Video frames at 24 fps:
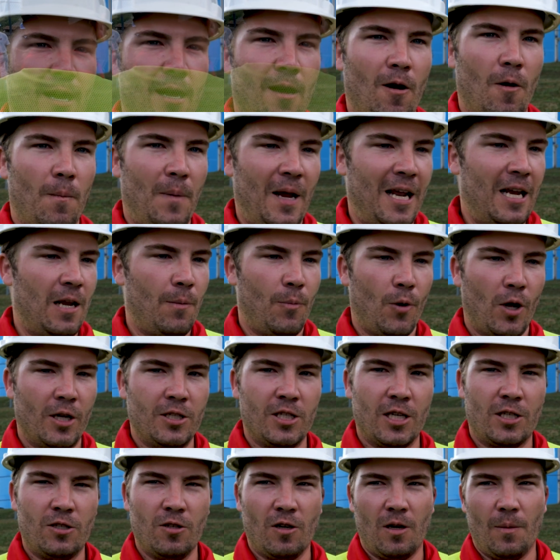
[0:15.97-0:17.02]
Uh, our painting
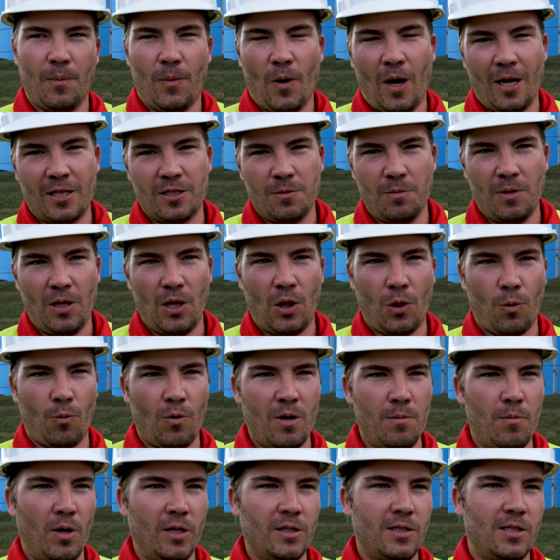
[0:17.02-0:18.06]
project took approximately
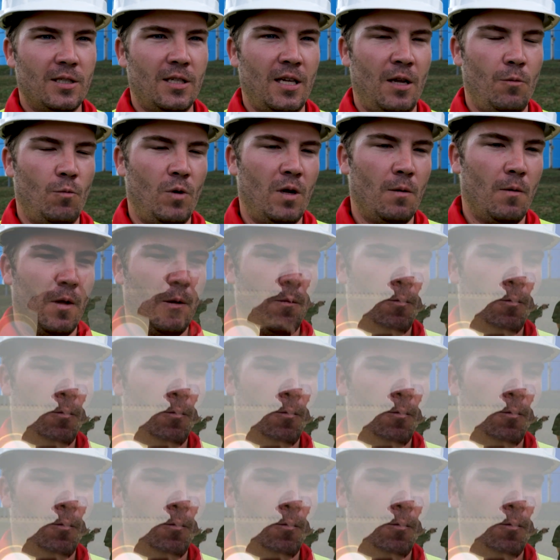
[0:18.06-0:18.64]
three months and we